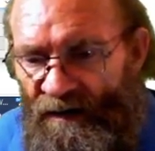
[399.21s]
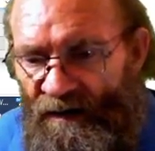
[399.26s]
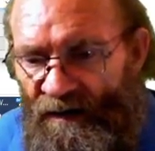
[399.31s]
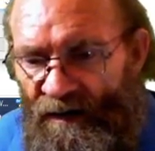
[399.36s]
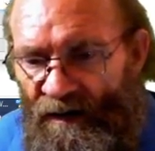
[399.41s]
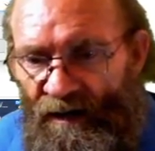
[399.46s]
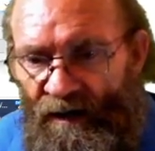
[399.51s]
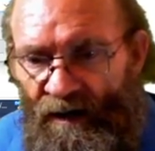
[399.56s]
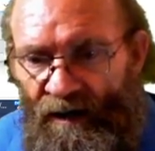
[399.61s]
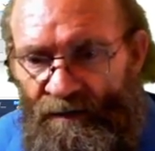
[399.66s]

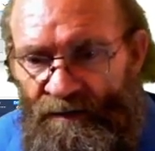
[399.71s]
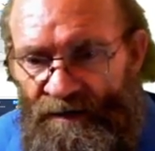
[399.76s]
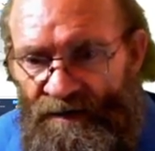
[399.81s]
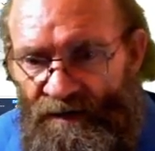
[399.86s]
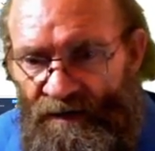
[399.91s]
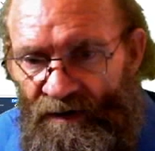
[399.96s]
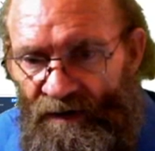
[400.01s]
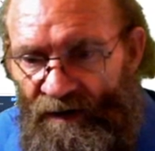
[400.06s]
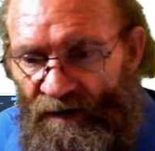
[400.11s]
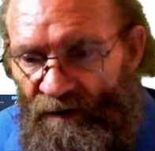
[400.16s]
I'm
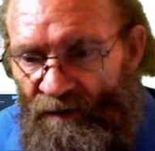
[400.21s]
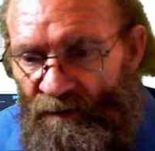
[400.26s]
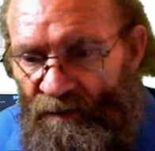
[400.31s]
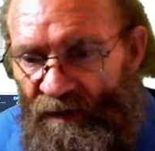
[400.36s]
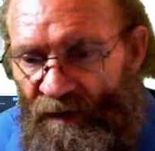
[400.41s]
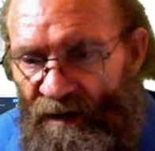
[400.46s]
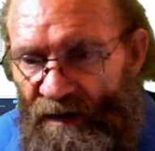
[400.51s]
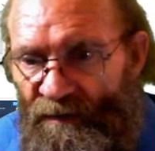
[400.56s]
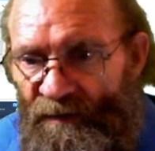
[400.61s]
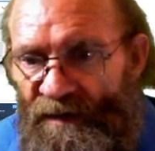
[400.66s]
just going to
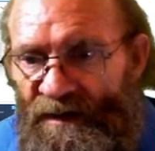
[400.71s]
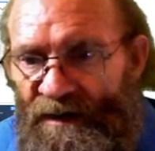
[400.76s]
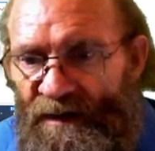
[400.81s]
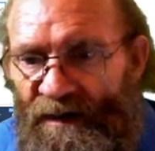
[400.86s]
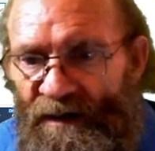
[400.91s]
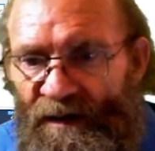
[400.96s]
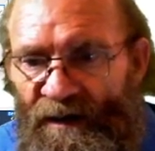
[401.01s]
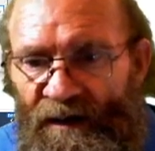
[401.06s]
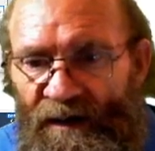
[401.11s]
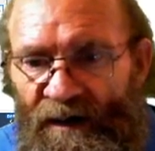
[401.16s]
leave it here
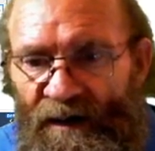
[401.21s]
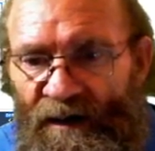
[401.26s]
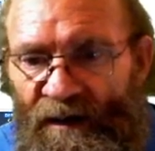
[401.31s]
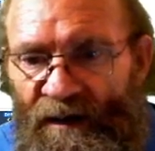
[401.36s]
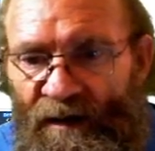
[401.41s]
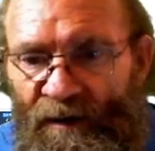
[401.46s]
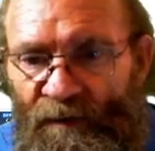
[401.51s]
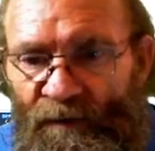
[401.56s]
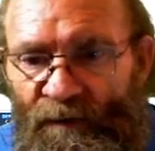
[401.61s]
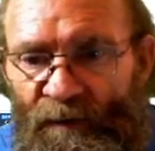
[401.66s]
in
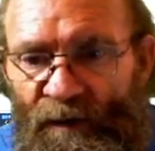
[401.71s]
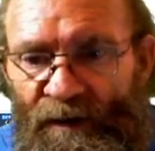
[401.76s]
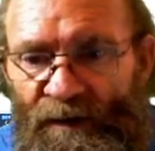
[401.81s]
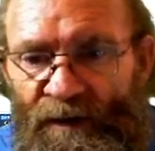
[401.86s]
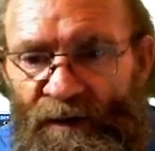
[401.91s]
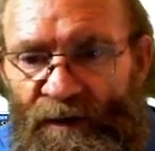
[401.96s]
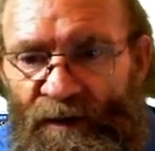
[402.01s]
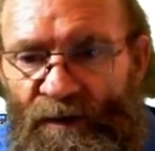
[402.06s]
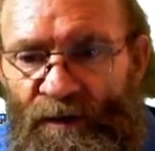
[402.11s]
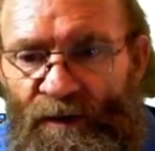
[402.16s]
a
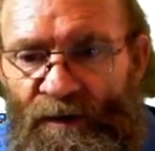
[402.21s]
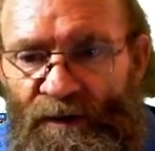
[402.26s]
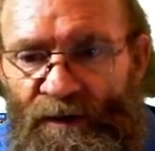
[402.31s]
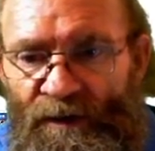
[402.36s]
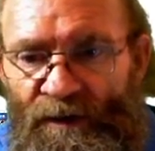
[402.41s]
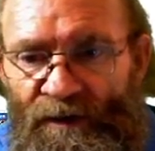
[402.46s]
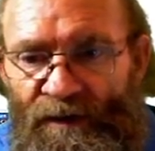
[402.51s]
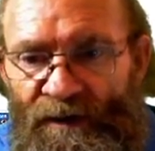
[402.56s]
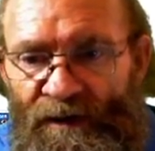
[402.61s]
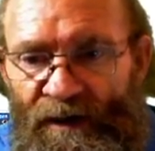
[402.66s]
folder
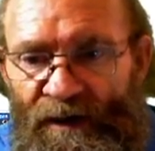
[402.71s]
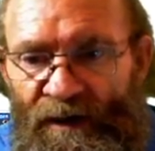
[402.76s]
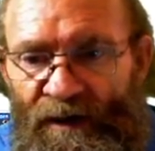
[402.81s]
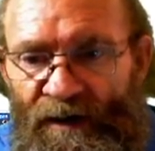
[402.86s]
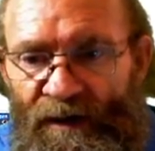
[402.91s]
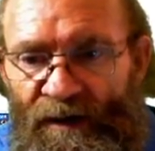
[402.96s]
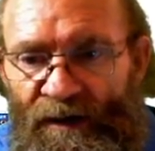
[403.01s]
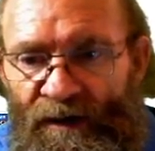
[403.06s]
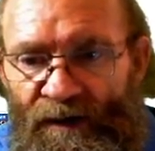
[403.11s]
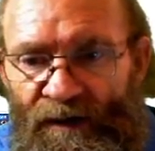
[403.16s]
called
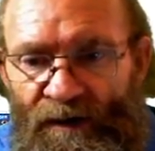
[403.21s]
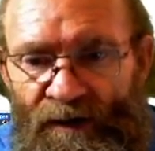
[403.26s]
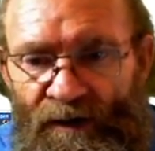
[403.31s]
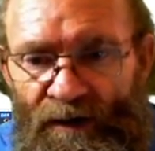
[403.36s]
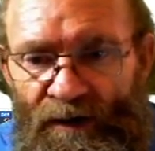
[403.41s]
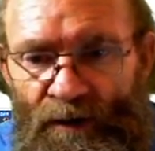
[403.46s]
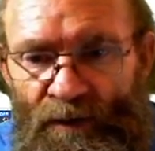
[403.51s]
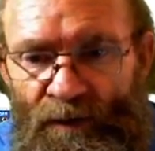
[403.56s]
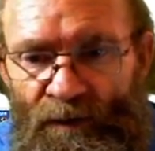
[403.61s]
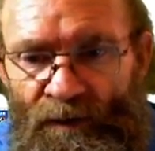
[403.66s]

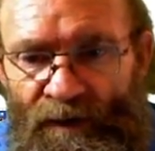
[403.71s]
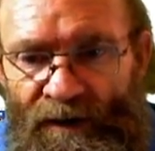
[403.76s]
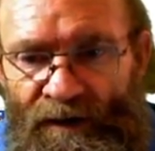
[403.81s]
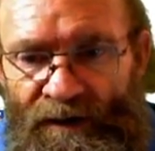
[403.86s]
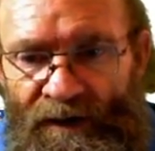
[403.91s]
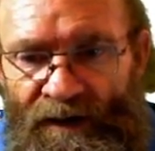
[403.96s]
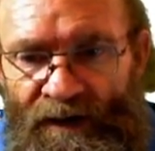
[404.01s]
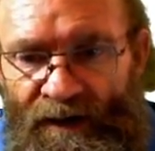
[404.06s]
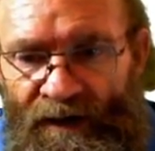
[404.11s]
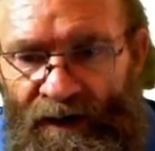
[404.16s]
new
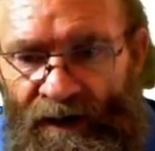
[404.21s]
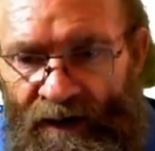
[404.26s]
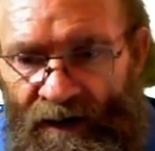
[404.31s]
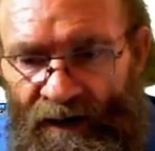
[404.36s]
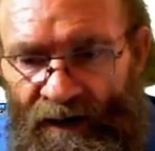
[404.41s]
folder,